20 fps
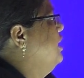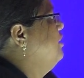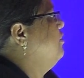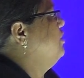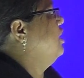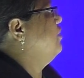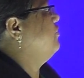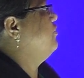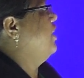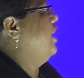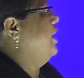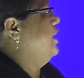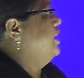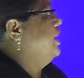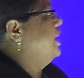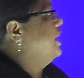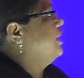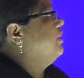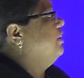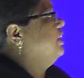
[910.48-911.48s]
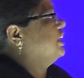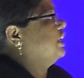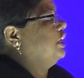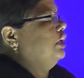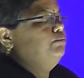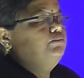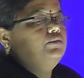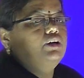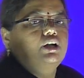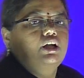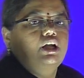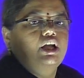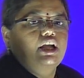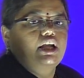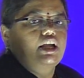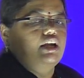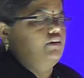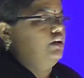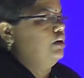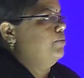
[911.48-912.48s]
level of higher income,
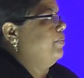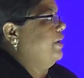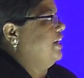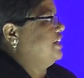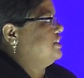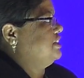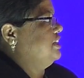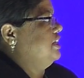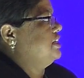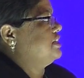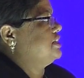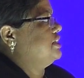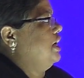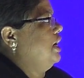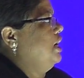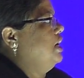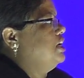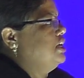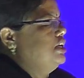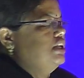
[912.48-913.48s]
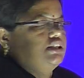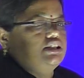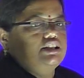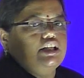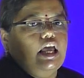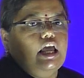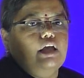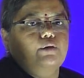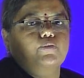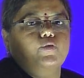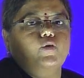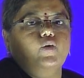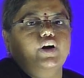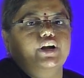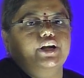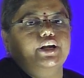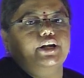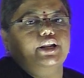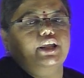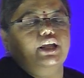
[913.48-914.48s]
he will purchase the same
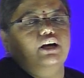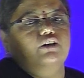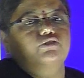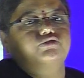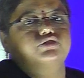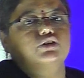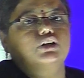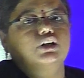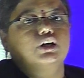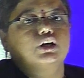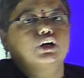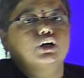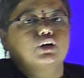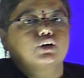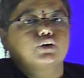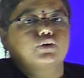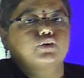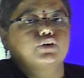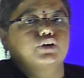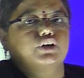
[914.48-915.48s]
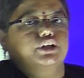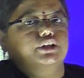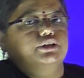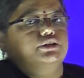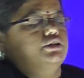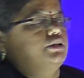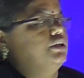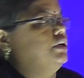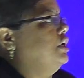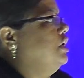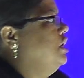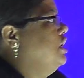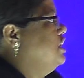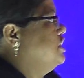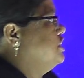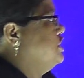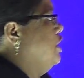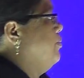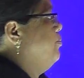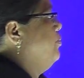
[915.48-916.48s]
quantity of good.
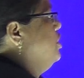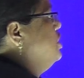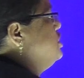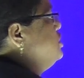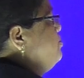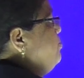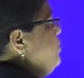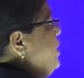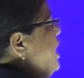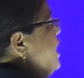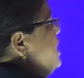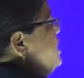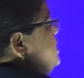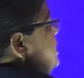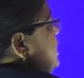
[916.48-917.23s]
Suppose price